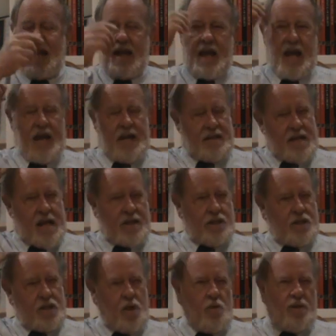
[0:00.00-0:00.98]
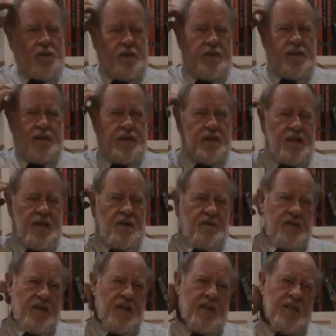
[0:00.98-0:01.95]
And so
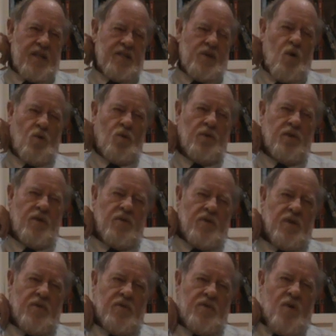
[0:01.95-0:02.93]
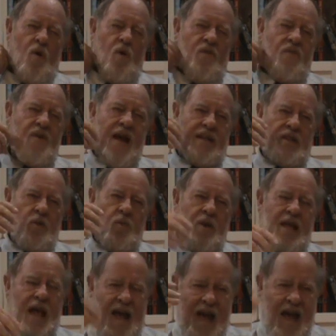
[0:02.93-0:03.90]
the whole fact that
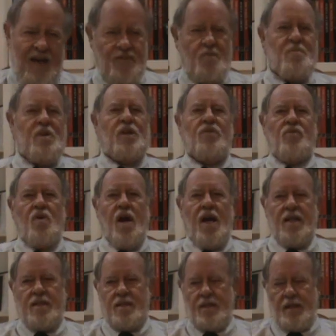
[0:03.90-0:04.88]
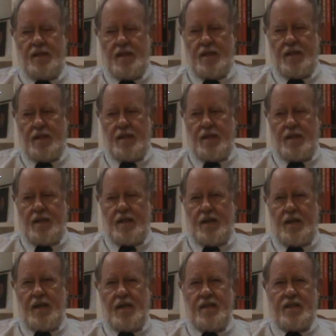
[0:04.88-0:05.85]
we have a Bill of Rights
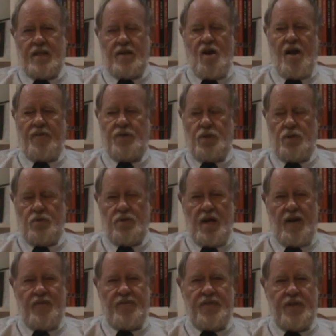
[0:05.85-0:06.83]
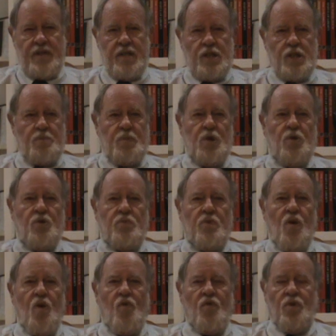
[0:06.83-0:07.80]
is an offshoot of the dispute
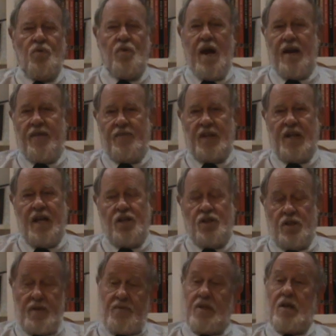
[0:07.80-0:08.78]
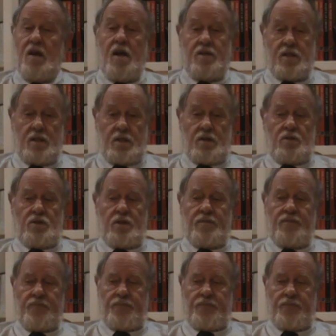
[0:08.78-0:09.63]
over ratification of the Constitution.